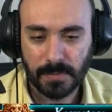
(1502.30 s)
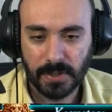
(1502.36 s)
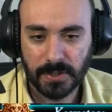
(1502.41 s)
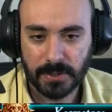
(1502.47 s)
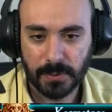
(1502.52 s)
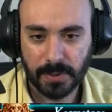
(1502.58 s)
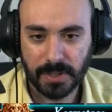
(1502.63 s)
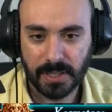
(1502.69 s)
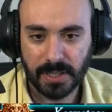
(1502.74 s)

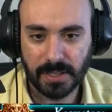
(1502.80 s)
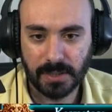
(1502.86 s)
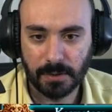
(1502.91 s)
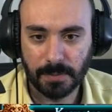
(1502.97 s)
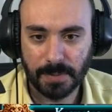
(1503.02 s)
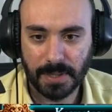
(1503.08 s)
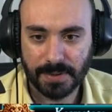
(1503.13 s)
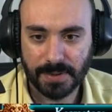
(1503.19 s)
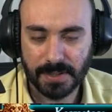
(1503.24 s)
So what can I do
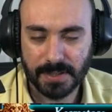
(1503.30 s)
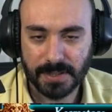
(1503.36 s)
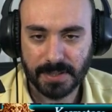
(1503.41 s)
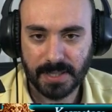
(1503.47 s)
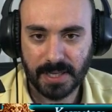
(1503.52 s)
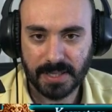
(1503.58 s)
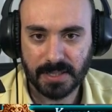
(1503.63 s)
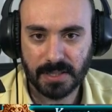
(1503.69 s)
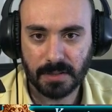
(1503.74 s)
about this?
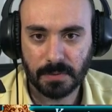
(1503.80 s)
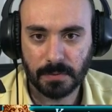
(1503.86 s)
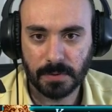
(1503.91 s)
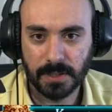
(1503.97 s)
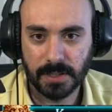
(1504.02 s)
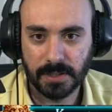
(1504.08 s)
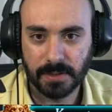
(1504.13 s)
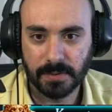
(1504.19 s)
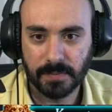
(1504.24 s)
That's
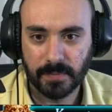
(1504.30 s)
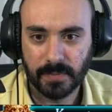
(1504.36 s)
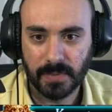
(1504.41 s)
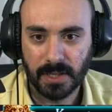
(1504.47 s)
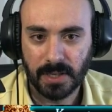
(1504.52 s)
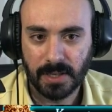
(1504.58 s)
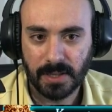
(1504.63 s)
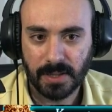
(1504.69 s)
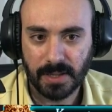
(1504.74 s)
3,
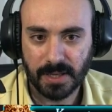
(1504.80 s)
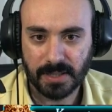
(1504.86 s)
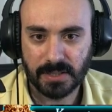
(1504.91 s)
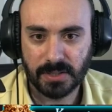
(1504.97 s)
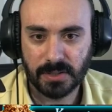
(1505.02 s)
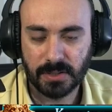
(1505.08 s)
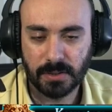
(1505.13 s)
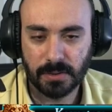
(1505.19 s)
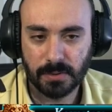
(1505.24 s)
that's
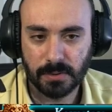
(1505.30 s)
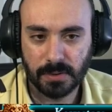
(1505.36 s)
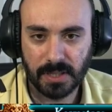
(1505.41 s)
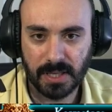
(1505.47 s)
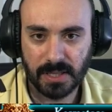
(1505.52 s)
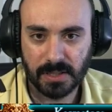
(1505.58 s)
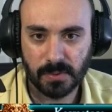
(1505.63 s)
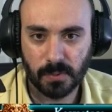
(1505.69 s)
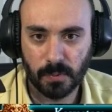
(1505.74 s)
2, and
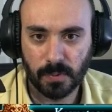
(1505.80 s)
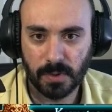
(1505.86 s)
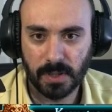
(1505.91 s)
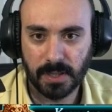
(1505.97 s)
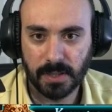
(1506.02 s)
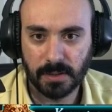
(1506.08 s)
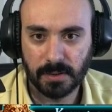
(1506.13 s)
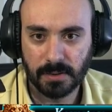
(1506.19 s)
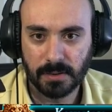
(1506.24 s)
that's
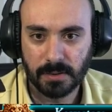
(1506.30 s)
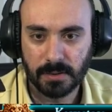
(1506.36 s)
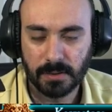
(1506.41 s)
1.